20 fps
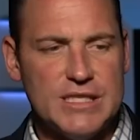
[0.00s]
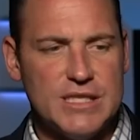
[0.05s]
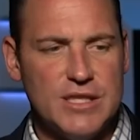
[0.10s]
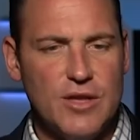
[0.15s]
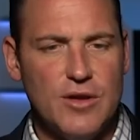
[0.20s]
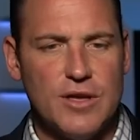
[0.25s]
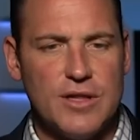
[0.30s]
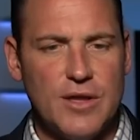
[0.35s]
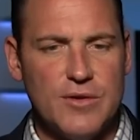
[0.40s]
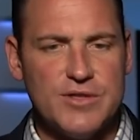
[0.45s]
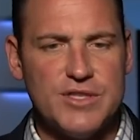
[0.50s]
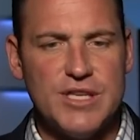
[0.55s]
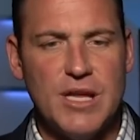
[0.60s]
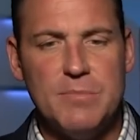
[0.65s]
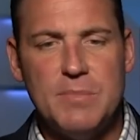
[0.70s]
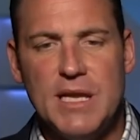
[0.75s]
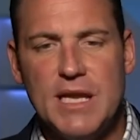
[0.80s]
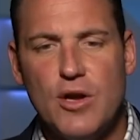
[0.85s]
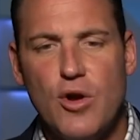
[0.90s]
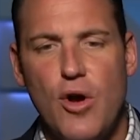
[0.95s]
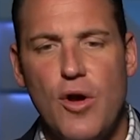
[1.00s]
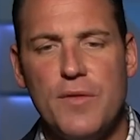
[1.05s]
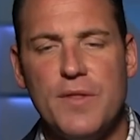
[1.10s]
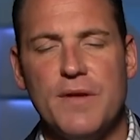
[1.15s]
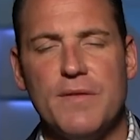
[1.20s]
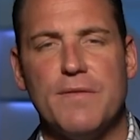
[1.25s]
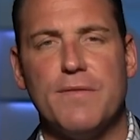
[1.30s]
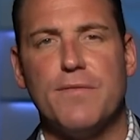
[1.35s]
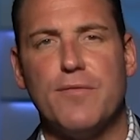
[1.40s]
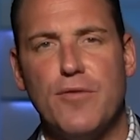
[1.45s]
look, there's something called the
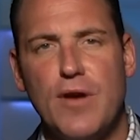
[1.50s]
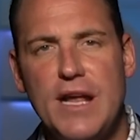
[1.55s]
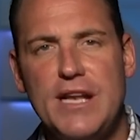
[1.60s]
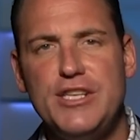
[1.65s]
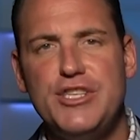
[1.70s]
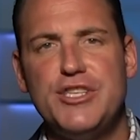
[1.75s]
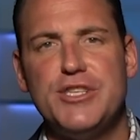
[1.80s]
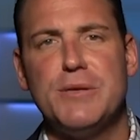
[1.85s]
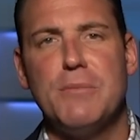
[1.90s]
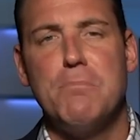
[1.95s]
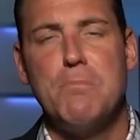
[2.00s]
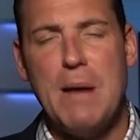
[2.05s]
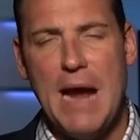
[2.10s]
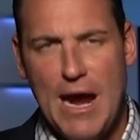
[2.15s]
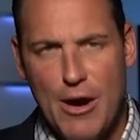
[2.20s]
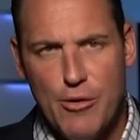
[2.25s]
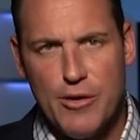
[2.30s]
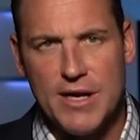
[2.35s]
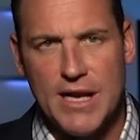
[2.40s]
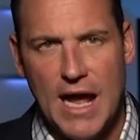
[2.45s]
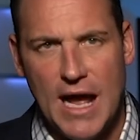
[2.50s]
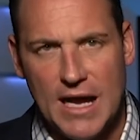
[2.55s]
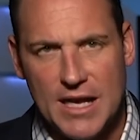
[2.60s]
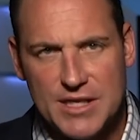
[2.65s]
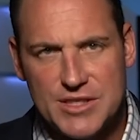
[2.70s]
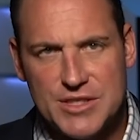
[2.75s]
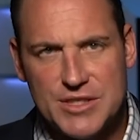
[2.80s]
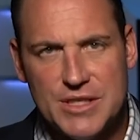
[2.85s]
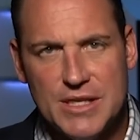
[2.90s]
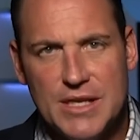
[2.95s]
French
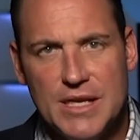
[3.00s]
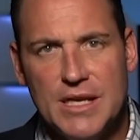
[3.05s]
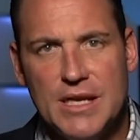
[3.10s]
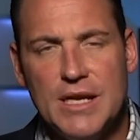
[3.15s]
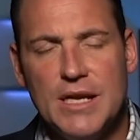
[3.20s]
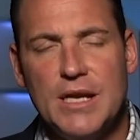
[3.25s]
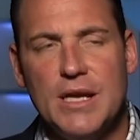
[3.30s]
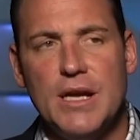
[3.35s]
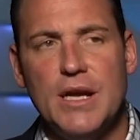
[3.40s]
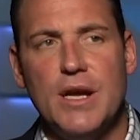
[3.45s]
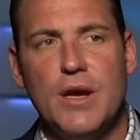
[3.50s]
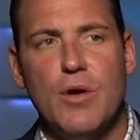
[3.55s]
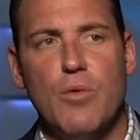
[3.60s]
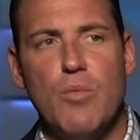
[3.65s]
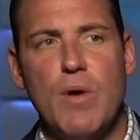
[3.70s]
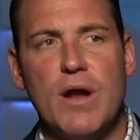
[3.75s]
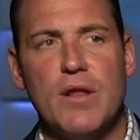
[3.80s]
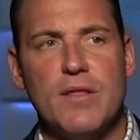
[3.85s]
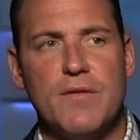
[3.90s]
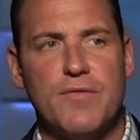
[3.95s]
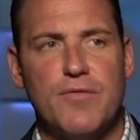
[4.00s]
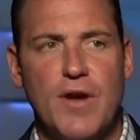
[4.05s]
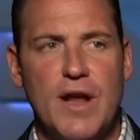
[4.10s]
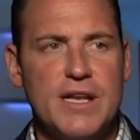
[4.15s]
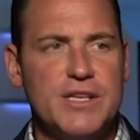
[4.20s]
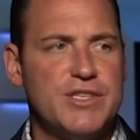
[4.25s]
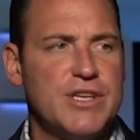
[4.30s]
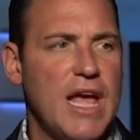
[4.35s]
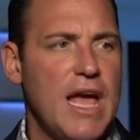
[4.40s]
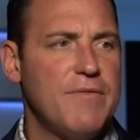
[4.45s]
paradox, where the
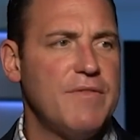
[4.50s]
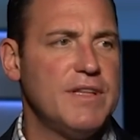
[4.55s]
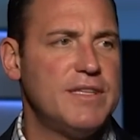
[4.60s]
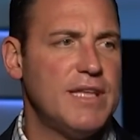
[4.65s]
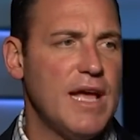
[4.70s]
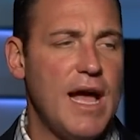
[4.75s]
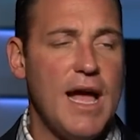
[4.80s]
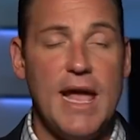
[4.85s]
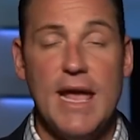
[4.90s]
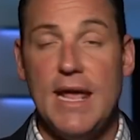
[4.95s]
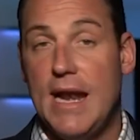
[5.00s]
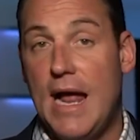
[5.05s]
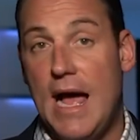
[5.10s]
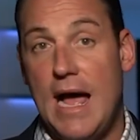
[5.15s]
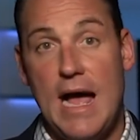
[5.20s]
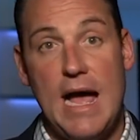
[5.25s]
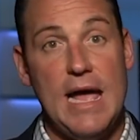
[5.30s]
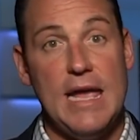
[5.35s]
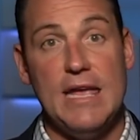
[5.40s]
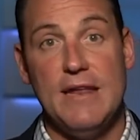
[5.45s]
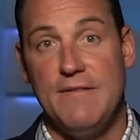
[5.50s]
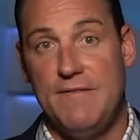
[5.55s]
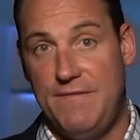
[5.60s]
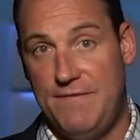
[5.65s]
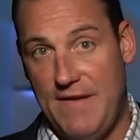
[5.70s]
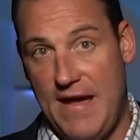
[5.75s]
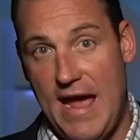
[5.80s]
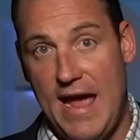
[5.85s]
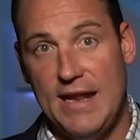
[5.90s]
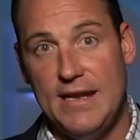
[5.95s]
French have a diet high in
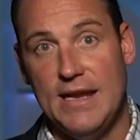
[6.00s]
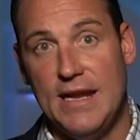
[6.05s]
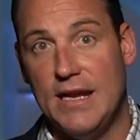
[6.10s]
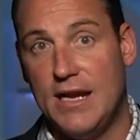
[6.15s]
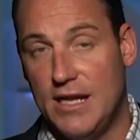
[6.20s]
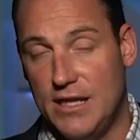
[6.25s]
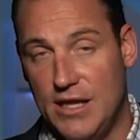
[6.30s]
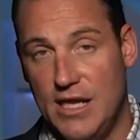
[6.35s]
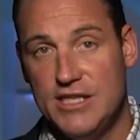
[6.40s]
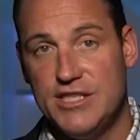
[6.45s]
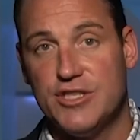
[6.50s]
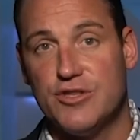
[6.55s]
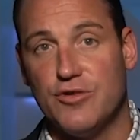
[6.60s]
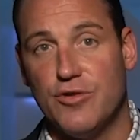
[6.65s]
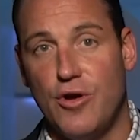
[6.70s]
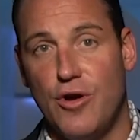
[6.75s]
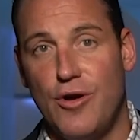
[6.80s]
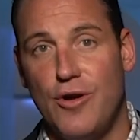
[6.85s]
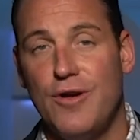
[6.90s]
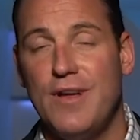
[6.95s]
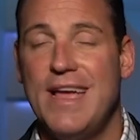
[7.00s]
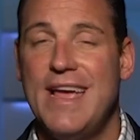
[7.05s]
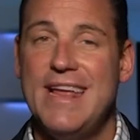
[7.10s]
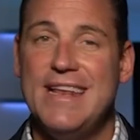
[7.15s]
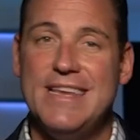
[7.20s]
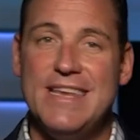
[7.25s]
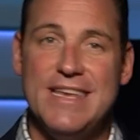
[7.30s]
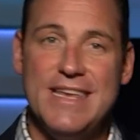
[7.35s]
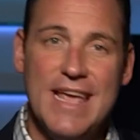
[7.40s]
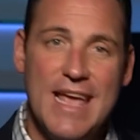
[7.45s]
fat and cholesterol, and
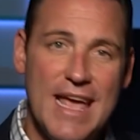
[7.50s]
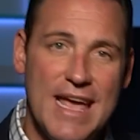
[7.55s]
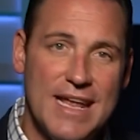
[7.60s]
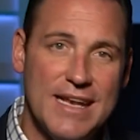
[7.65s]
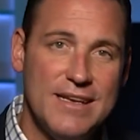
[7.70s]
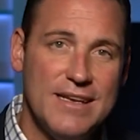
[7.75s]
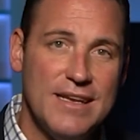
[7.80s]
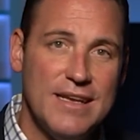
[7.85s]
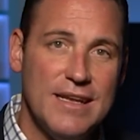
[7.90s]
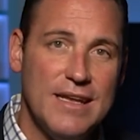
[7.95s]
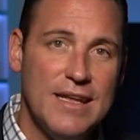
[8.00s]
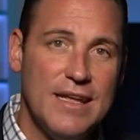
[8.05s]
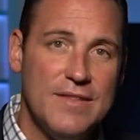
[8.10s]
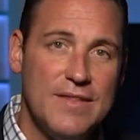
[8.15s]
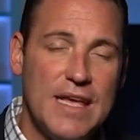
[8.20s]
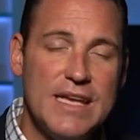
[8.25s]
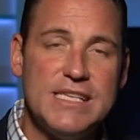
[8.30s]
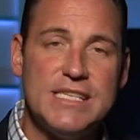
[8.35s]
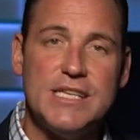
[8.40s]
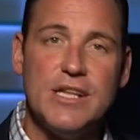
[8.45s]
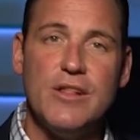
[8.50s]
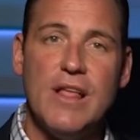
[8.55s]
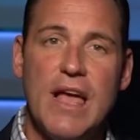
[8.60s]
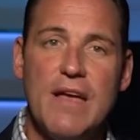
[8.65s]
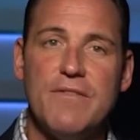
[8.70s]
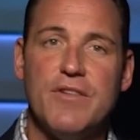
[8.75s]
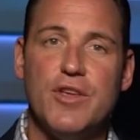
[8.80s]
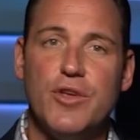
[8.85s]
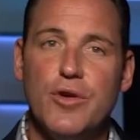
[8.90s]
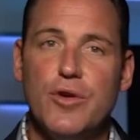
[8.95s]
yet they still
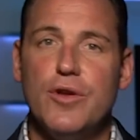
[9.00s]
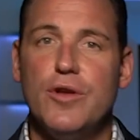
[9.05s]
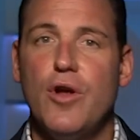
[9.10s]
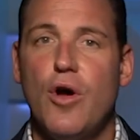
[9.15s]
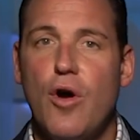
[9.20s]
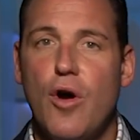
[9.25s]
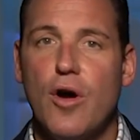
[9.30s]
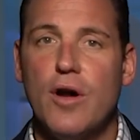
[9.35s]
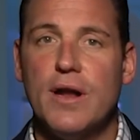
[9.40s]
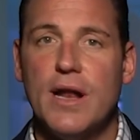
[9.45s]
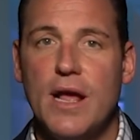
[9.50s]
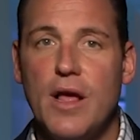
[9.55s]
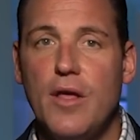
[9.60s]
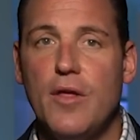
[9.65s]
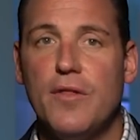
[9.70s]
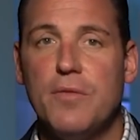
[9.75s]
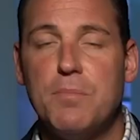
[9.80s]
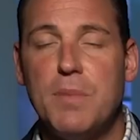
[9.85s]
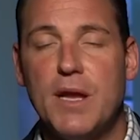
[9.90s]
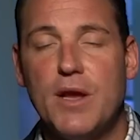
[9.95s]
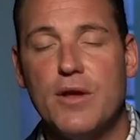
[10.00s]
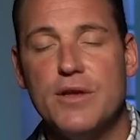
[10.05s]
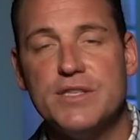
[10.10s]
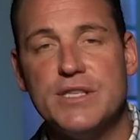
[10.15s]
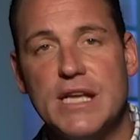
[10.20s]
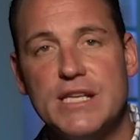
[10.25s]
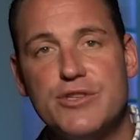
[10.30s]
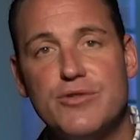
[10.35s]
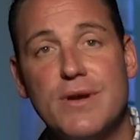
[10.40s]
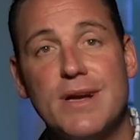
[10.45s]
have good heart health because they
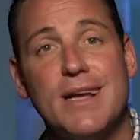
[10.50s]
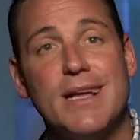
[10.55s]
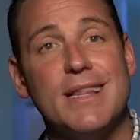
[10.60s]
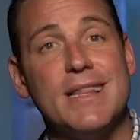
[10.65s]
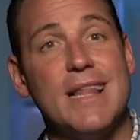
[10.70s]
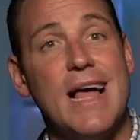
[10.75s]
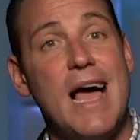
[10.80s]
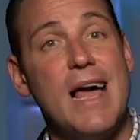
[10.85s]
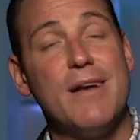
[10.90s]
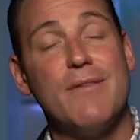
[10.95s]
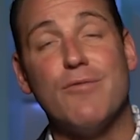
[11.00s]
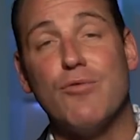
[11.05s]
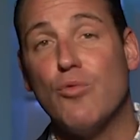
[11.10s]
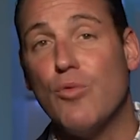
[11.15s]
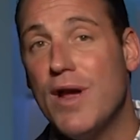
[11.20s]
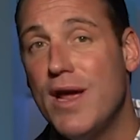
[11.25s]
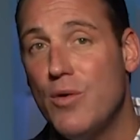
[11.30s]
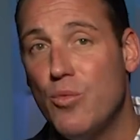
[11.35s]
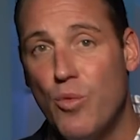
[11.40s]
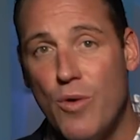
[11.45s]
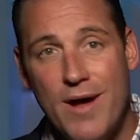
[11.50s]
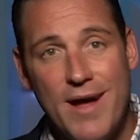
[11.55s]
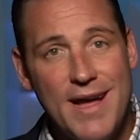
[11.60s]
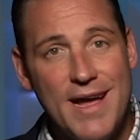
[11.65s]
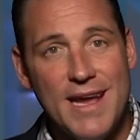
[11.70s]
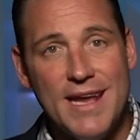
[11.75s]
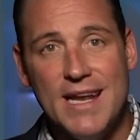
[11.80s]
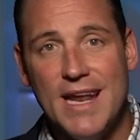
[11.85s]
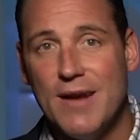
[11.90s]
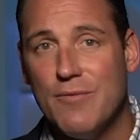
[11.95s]
drink a lot of red
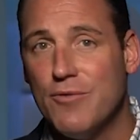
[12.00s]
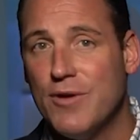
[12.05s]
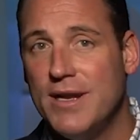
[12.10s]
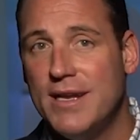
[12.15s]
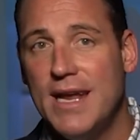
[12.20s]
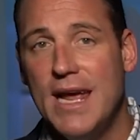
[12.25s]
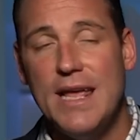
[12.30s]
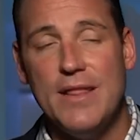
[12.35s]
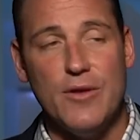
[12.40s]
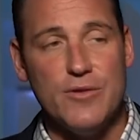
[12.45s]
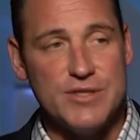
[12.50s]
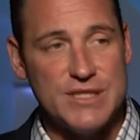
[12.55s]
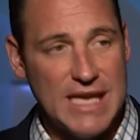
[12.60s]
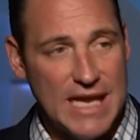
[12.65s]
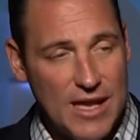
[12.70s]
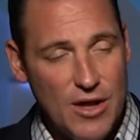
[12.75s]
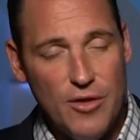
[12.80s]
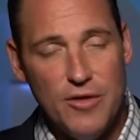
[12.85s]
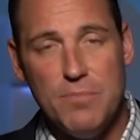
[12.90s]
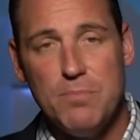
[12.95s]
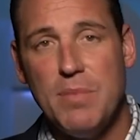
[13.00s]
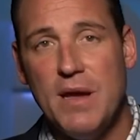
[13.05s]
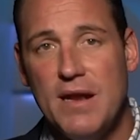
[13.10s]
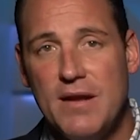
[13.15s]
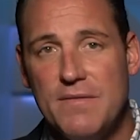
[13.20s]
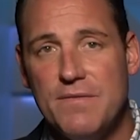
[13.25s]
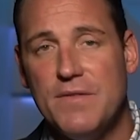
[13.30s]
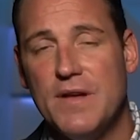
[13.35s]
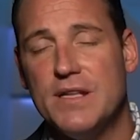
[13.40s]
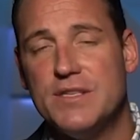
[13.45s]
wine every day. There's health
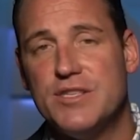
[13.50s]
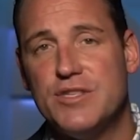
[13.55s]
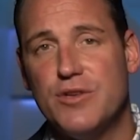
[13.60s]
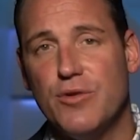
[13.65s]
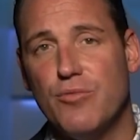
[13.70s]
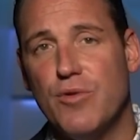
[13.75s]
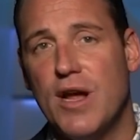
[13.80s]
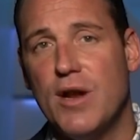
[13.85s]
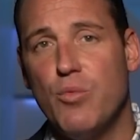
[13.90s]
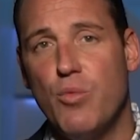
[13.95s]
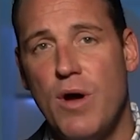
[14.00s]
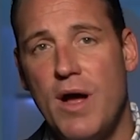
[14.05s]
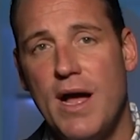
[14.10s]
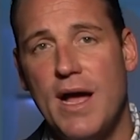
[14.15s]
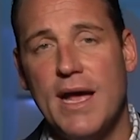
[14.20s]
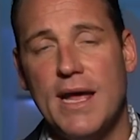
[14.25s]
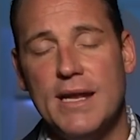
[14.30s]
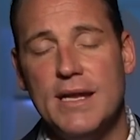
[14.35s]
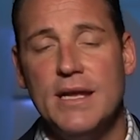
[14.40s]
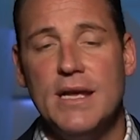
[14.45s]
benefits to red wine.